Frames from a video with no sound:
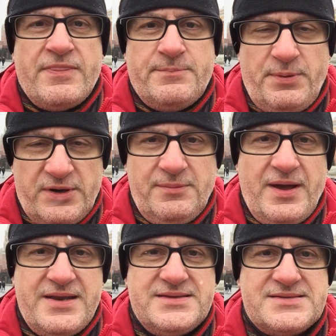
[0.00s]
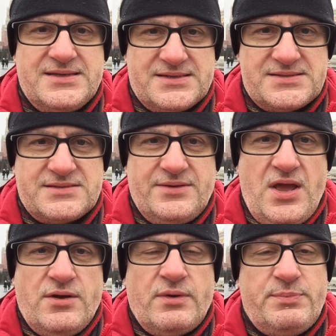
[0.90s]
The bottom line is this.
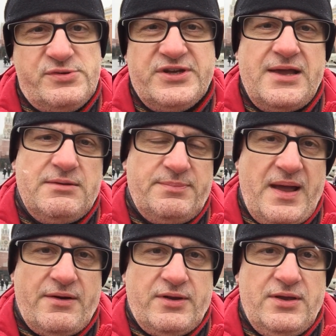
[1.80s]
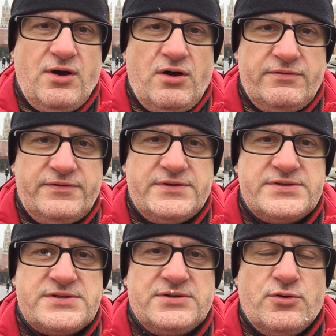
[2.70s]
When Putin came to power, he
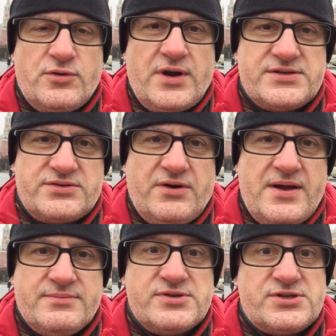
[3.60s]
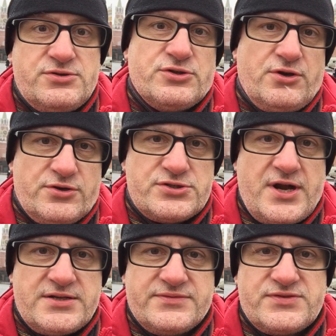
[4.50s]
offered organised crime a social
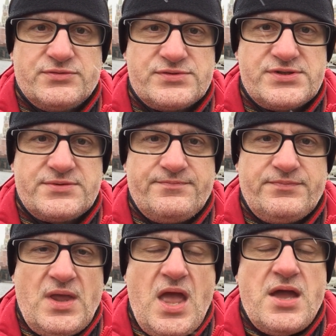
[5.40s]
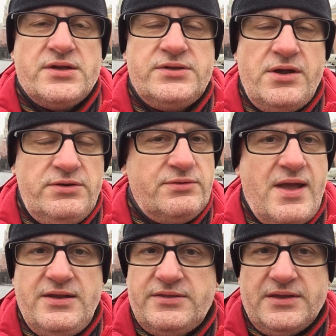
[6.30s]
contract of sorts don't do
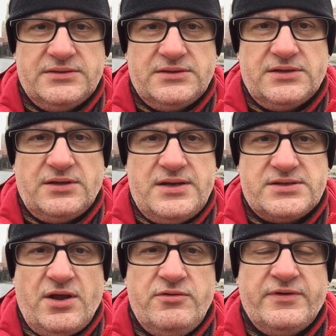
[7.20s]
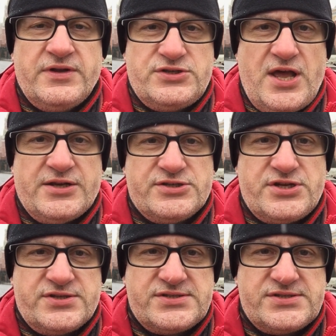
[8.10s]
anything that is an overt challenge to